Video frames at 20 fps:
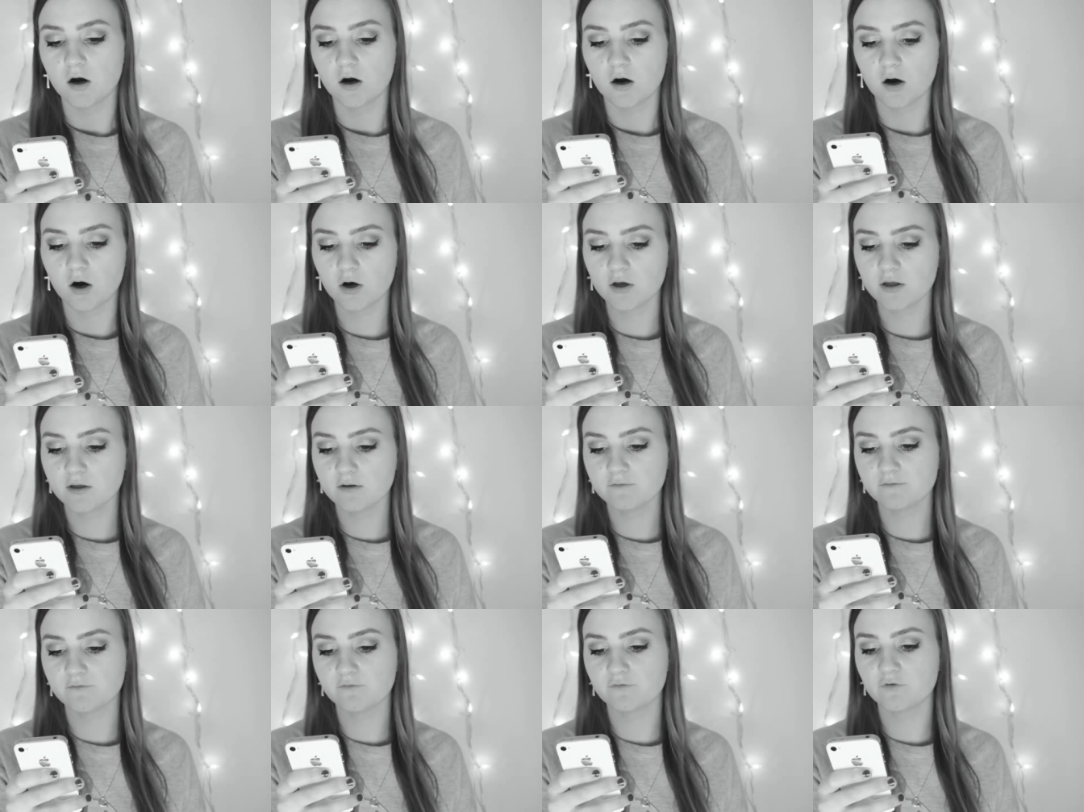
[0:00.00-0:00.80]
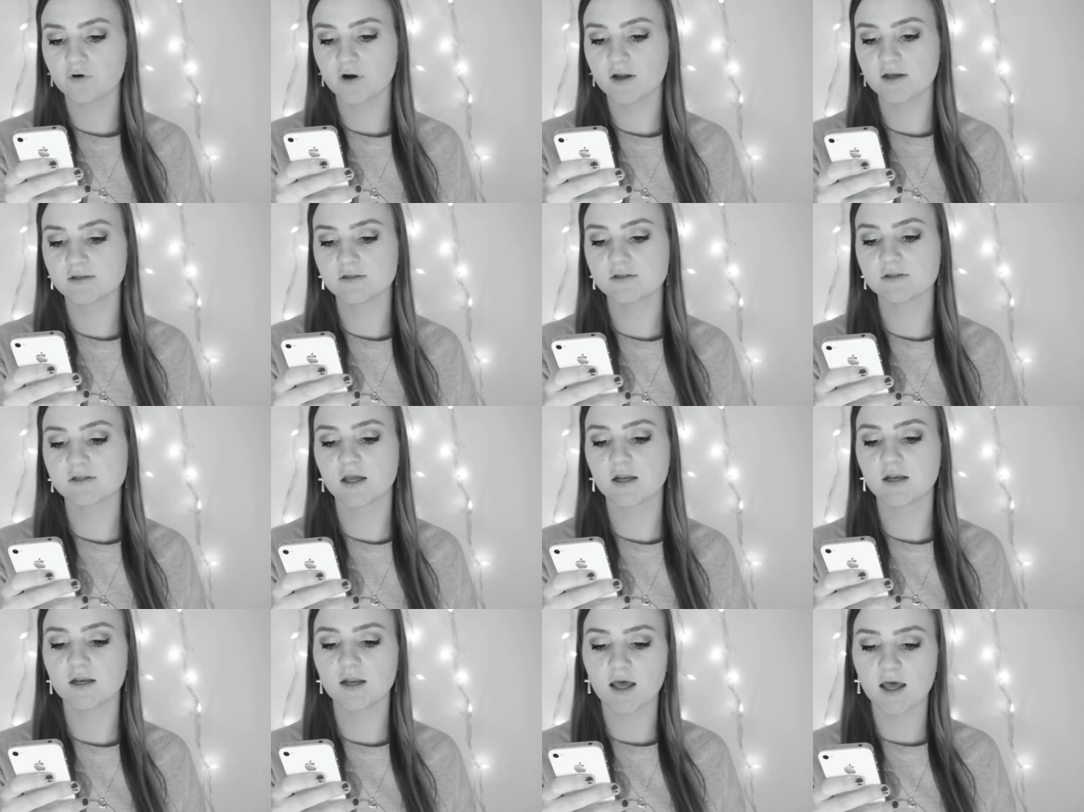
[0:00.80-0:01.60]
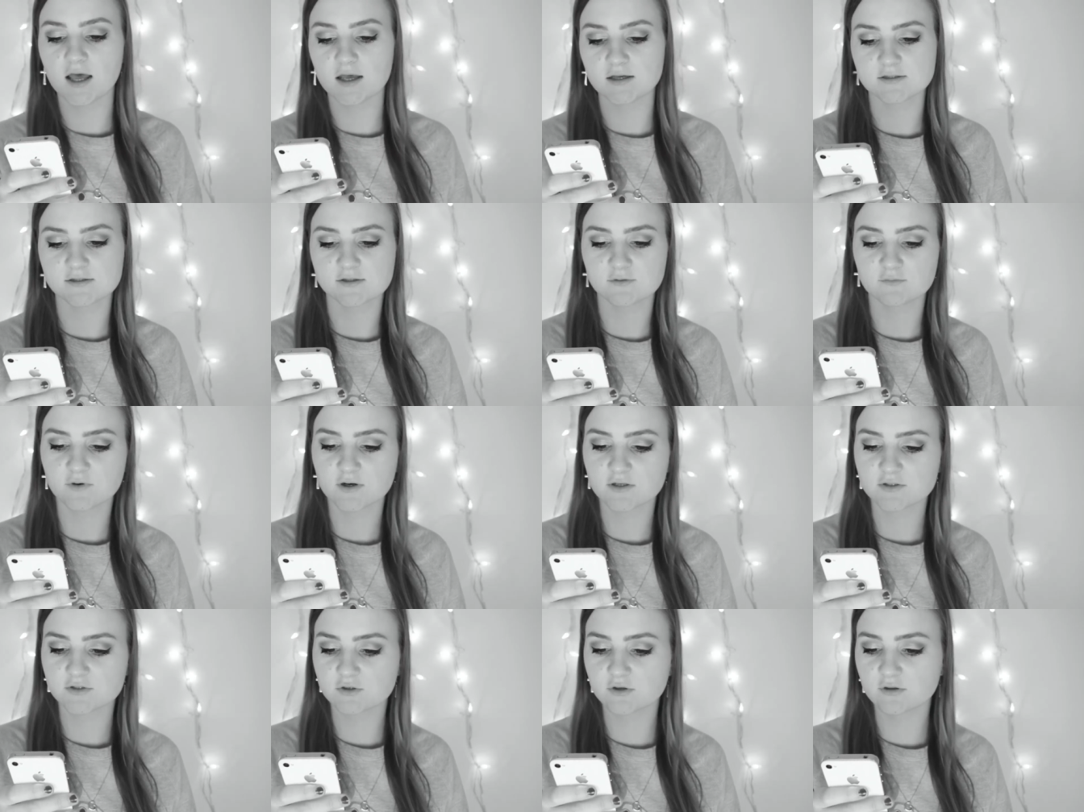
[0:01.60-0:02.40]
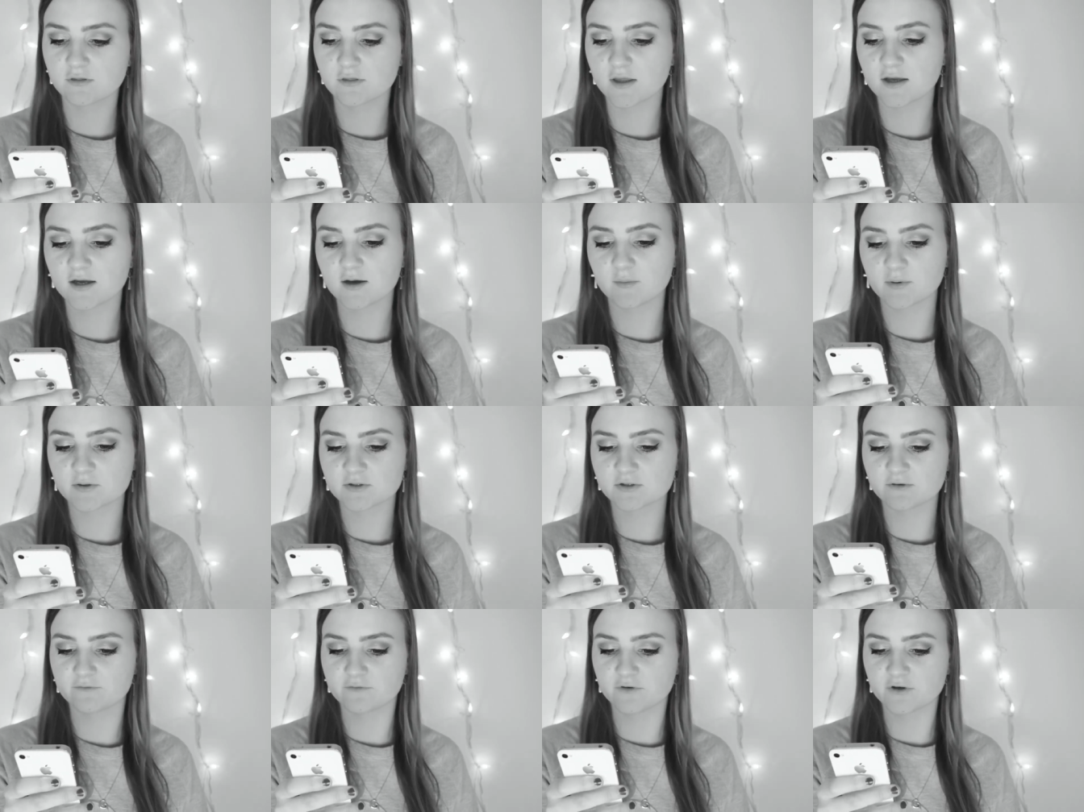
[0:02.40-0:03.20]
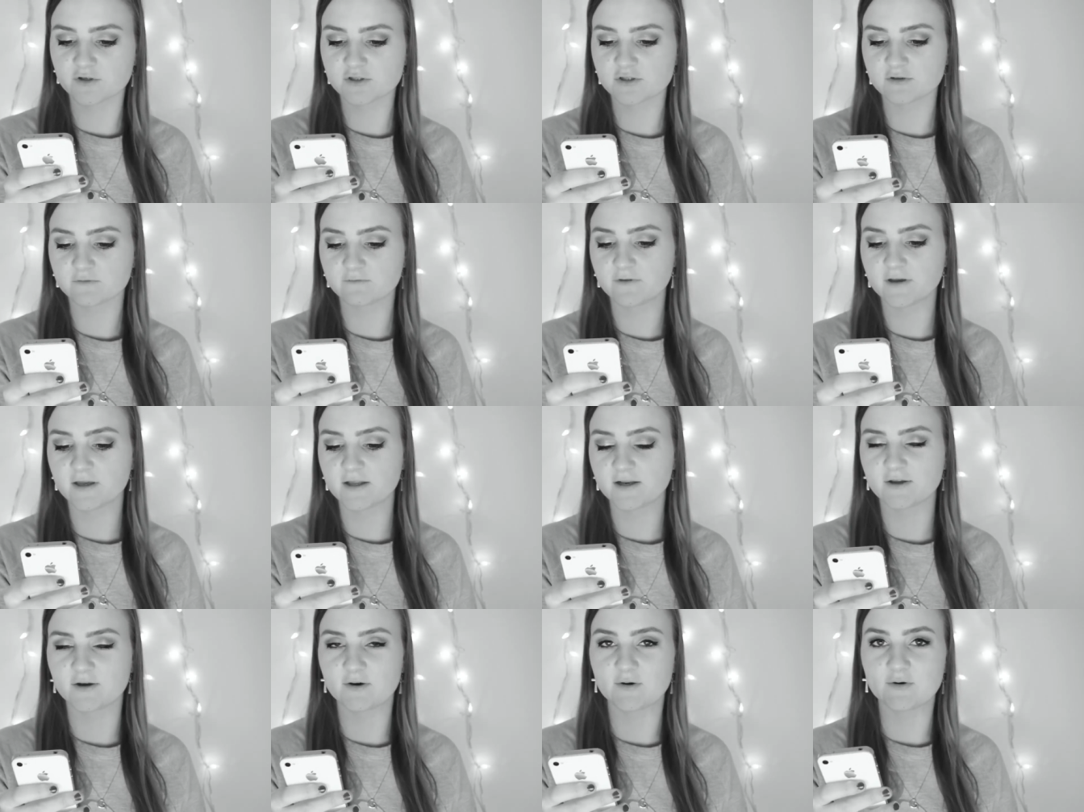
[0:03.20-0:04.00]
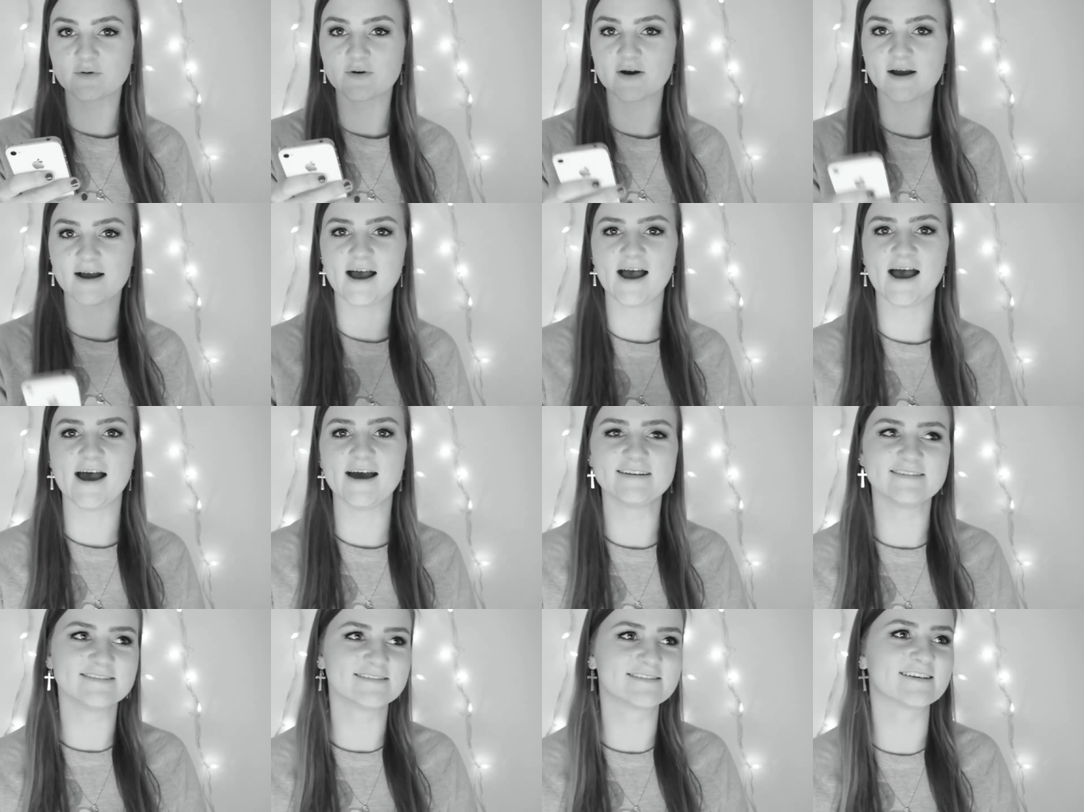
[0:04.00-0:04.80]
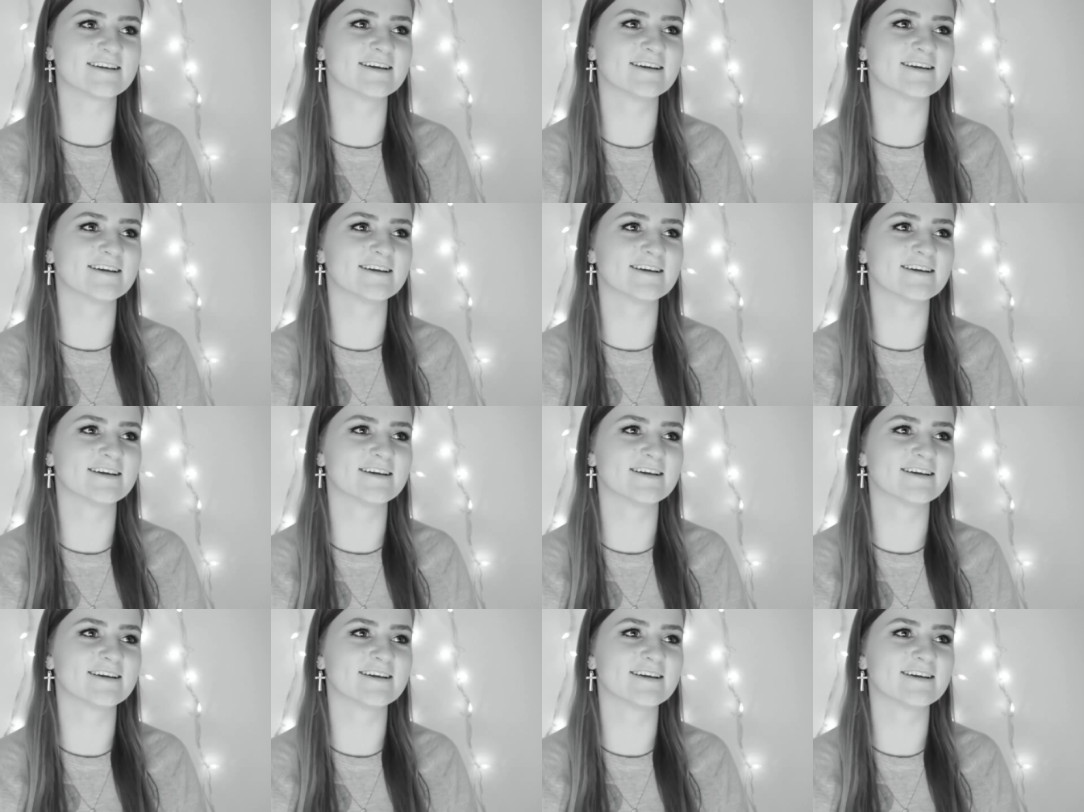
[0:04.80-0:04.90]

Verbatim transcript: Hoi Freysen asked, what do you think about your first video? And...